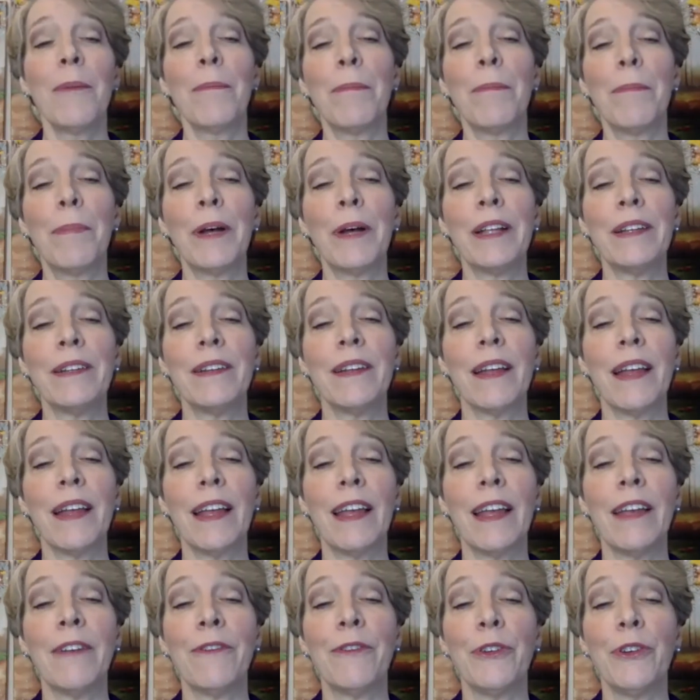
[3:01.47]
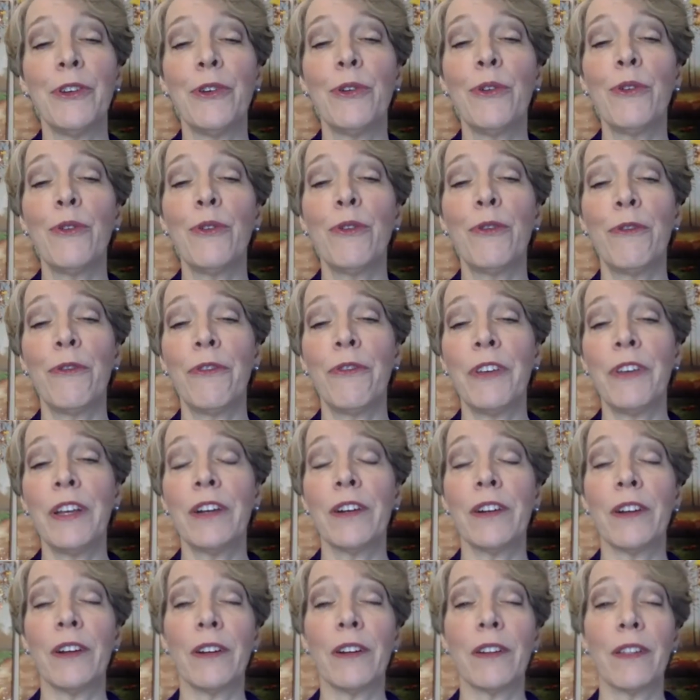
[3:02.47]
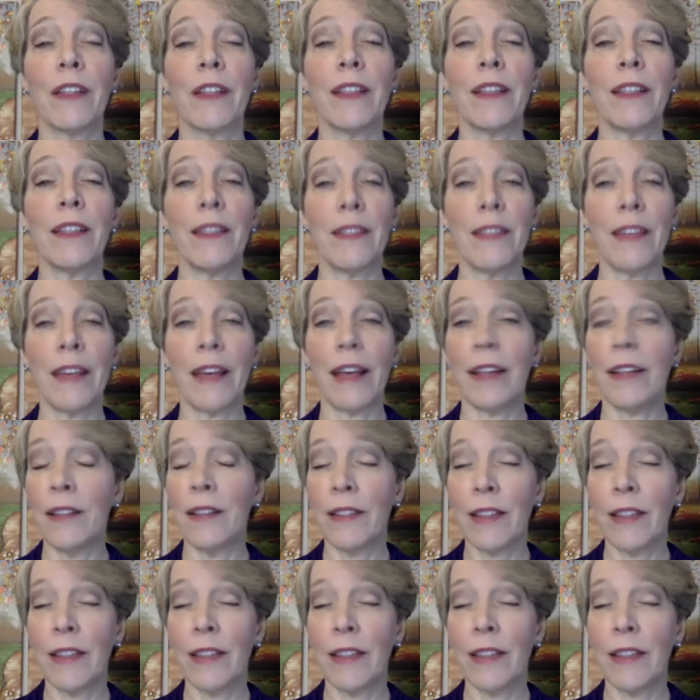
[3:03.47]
But if you fear that they